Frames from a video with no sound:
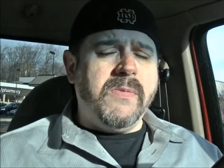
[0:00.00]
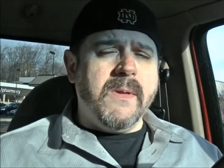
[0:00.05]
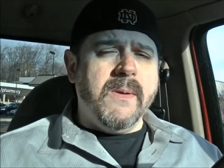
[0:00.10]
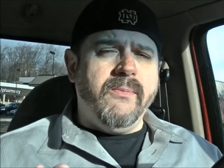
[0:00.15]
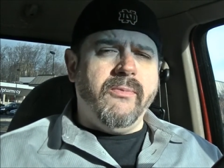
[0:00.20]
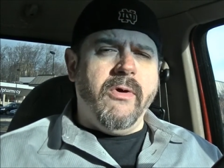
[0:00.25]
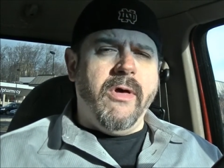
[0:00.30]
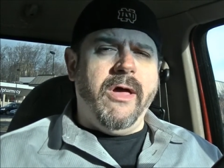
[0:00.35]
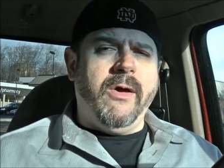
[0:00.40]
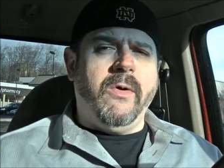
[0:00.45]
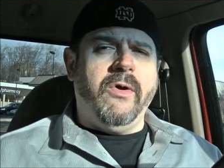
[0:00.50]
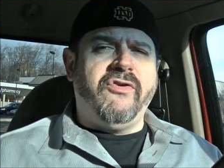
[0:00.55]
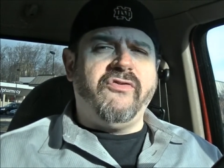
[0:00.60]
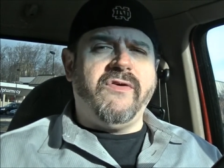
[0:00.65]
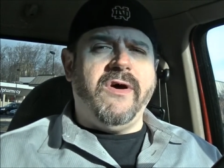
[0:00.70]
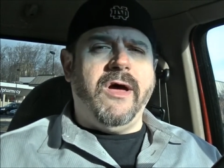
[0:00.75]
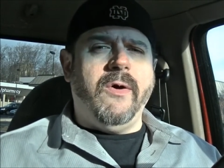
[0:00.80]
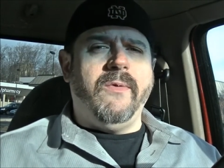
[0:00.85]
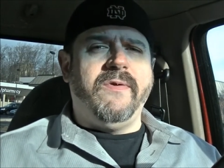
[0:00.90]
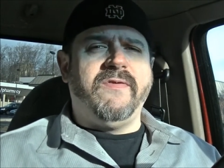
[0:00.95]
Probably going to
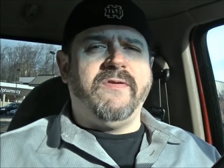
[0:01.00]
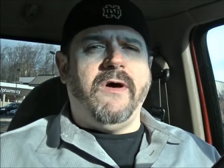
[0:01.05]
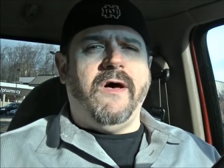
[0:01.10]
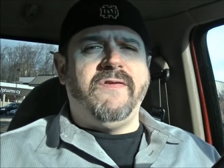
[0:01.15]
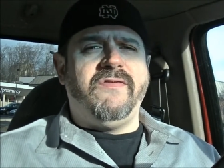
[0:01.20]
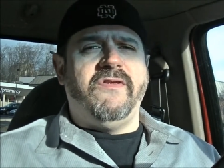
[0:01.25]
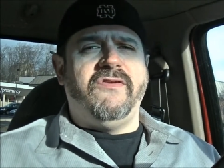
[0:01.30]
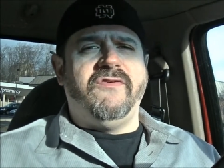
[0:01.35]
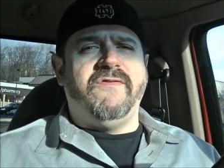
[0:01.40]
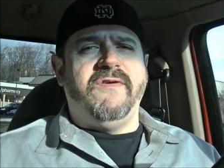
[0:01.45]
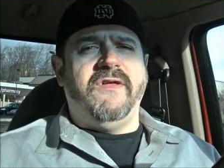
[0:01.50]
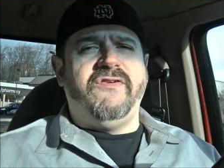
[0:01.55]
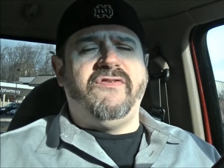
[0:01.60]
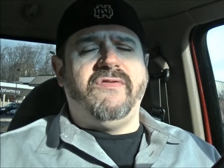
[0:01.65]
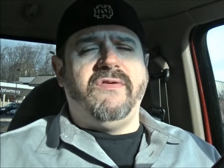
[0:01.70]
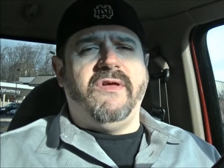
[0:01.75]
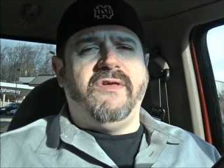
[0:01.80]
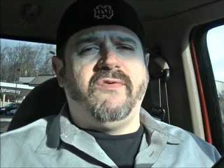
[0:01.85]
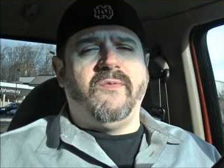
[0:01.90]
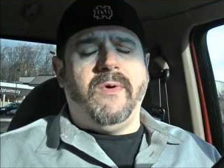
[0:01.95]
try it with sausage
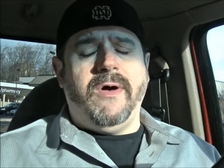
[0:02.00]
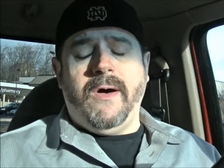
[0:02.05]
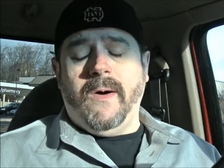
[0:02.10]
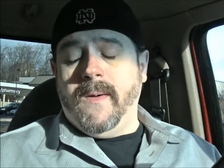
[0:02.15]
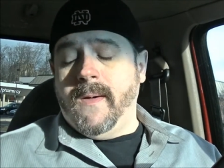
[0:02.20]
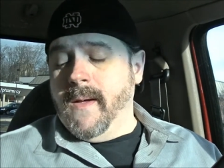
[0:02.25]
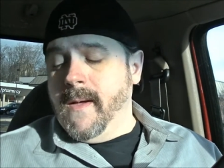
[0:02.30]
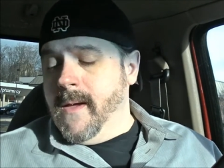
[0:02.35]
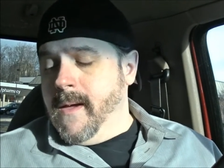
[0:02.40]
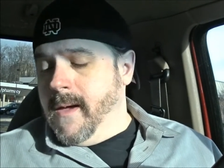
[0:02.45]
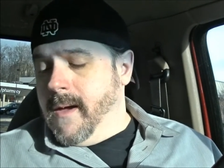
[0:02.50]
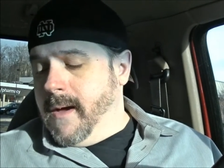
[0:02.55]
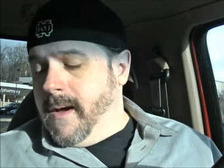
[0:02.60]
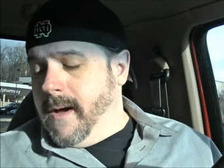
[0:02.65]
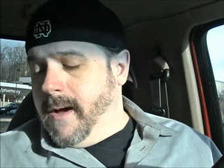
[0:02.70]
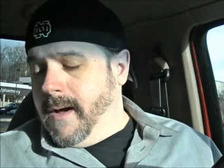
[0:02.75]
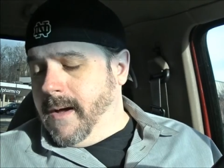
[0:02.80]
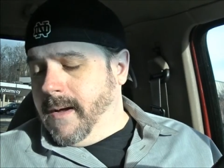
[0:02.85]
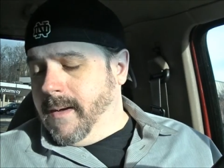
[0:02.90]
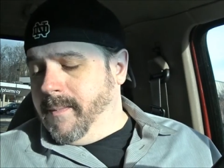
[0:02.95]
eventually as well.
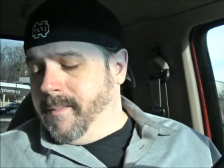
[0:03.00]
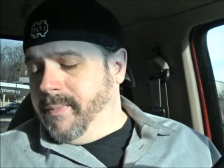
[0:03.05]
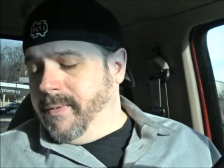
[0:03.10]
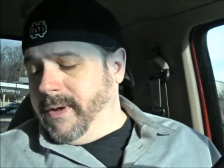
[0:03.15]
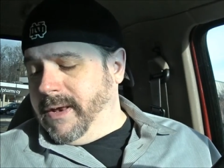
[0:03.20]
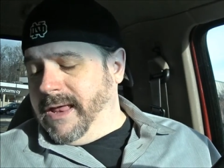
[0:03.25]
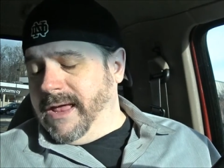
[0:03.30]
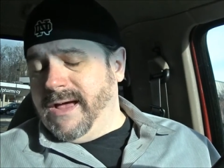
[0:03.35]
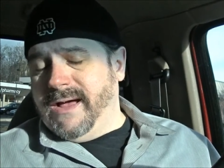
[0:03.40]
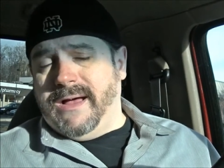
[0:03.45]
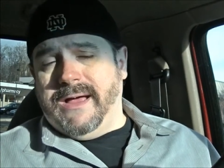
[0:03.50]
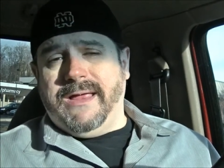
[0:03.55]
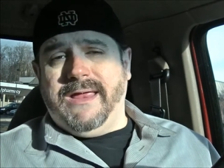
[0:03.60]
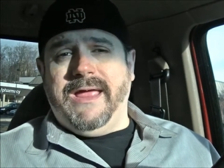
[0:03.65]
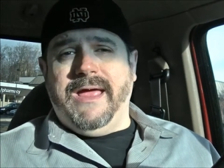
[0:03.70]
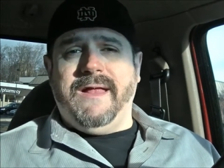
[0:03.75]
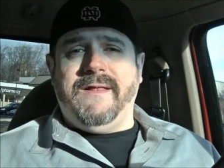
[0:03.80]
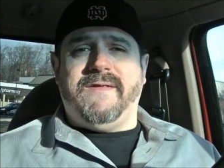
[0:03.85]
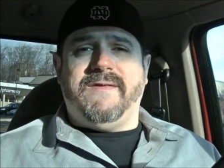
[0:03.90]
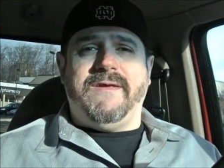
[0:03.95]
Uh, but yeah, I
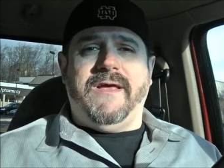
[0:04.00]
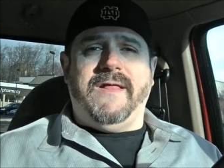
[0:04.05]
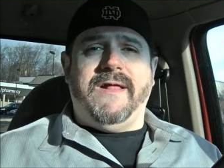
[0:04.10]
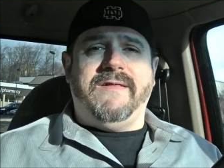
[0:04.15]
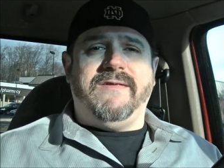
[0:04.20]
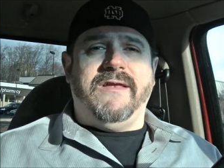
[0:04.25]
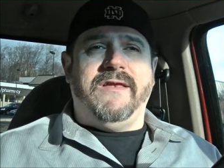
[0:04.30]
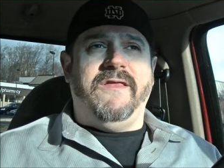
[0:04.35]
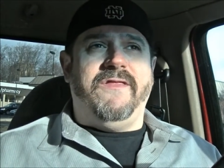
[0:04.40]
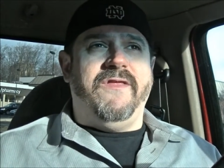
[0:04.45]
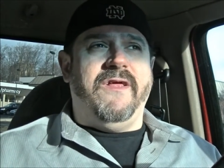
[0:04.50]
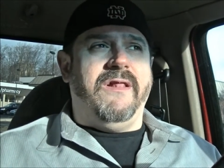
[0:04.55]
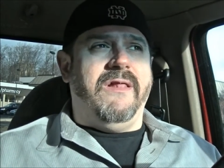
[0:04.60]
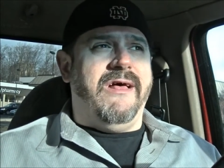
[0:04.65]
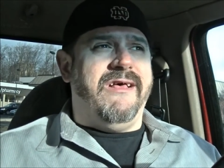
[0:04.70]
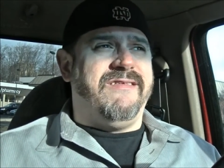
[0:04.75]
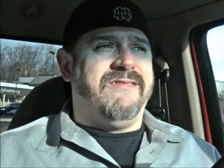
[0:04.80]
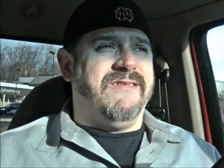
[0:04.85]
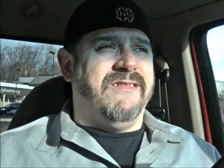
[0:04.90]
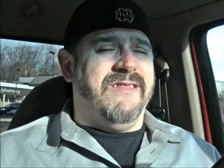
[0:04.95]
can't say that's anything
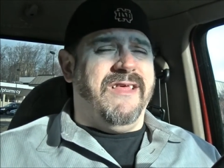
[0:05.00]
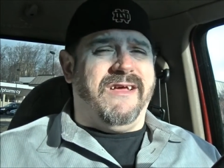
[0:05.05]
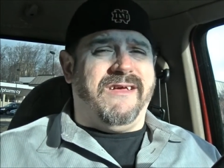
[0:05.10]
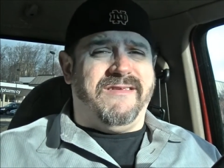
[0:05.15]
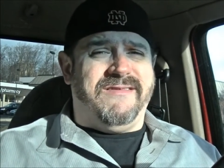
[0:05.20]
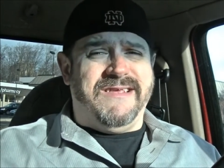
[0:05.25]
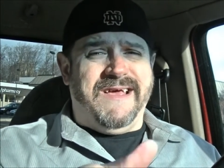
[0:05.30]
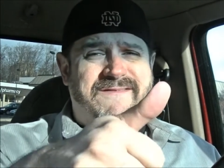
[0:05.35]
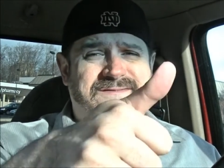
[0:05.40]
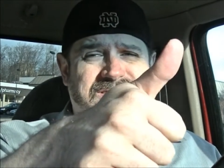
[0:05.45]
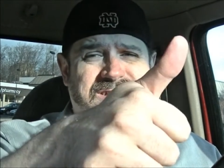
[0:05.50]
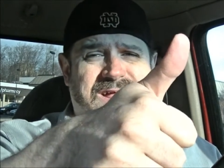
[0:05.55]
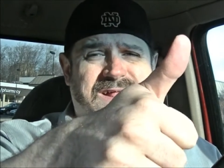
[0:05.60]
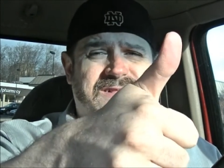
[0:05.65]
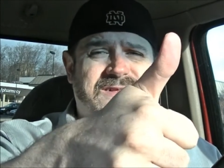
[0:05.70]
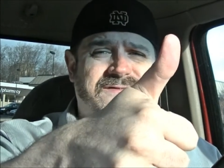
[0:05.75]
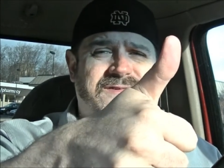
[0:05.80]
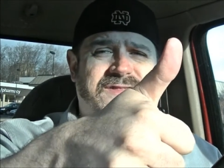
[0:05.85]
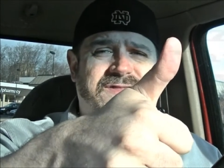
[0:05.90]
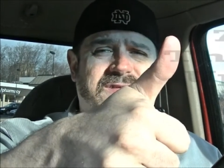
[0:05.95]
less than like a 7
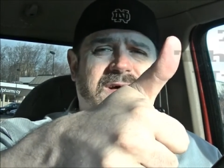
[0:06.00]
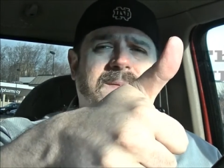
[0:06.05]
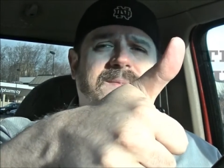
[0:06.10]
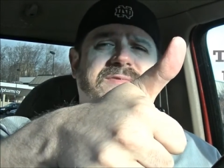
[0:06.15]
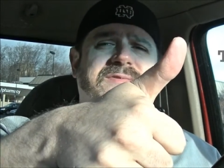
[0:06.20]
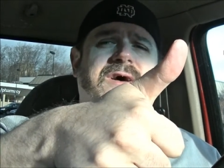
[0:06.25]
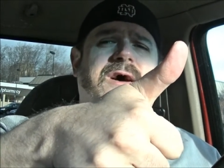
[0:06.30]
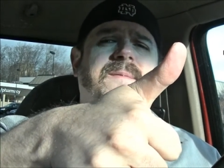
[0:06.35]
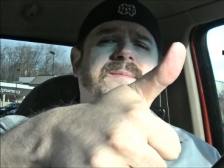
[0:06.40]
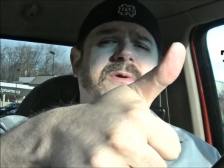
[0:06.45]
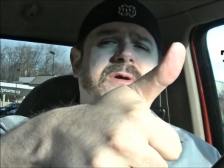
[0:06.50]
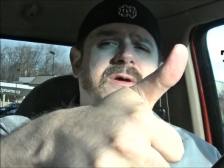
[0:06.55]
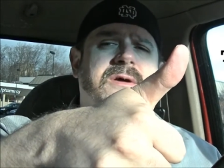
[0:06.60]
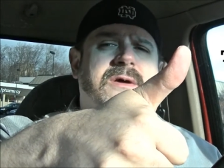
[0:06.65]
eighths of a thumbs up.